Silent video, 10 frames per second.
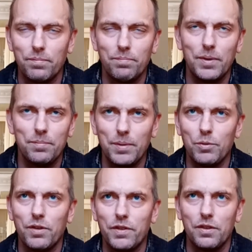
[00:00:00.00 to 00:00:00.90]
bit
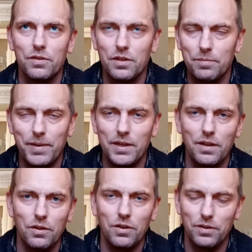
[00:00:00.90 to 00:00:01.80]
more evidence is better
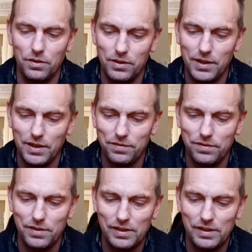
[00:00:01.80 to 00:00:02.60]
than not enough.